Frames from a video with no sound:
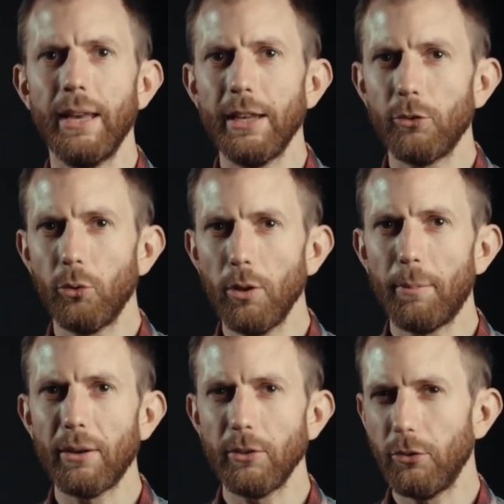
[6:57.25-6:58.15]
It's all
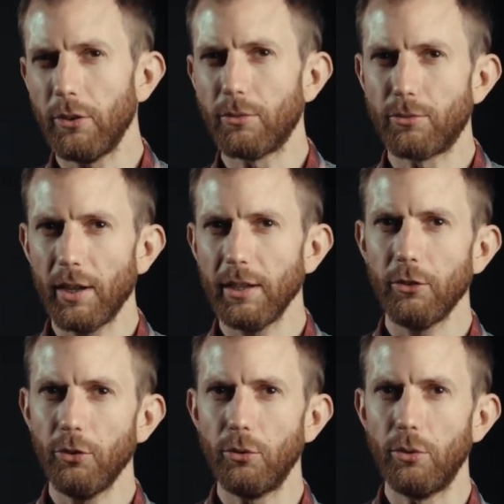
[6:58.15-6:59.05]
about using the right
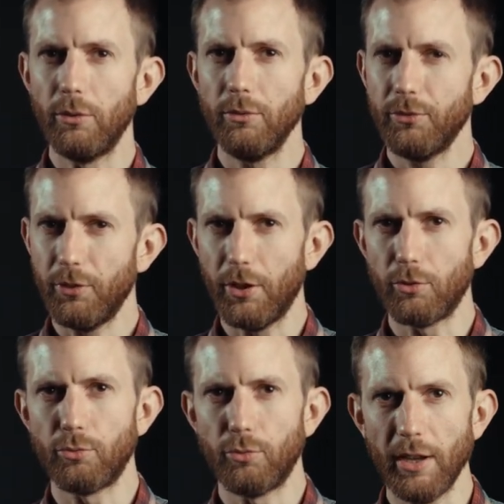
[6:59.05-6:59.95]
tool for the
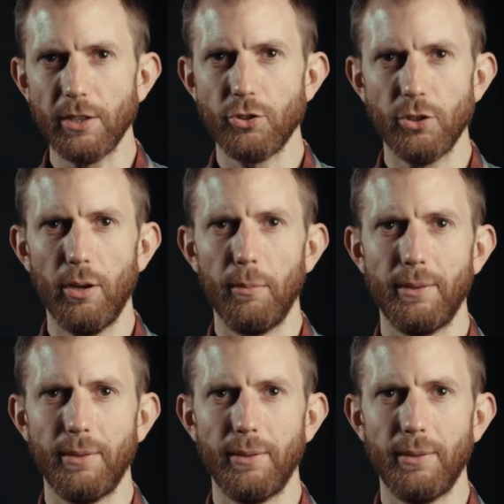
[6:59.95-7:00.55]
right job.